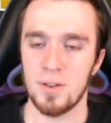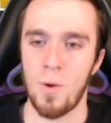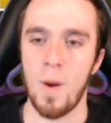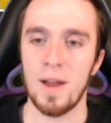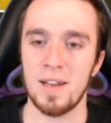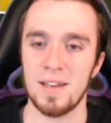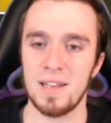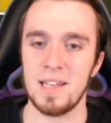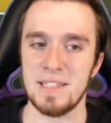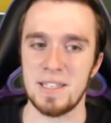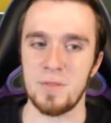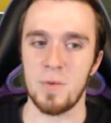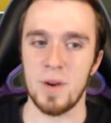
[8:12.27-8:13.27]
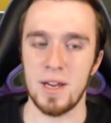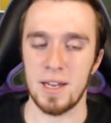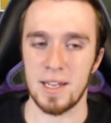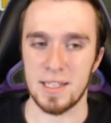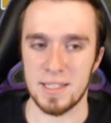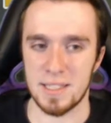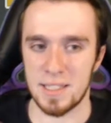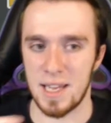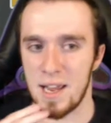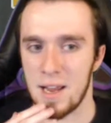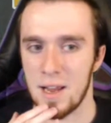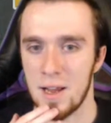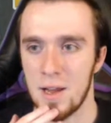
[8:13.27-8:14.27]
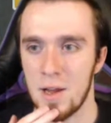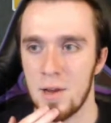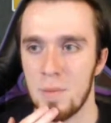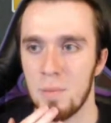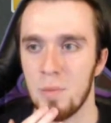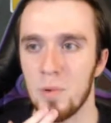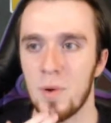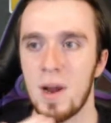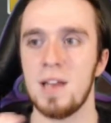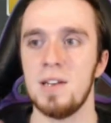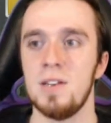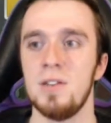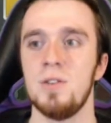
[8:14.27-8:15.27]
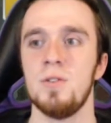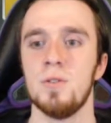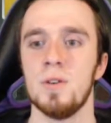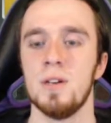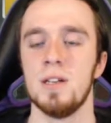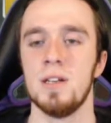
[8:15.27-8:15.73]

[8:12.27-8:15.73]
Quite an easy win against a brand new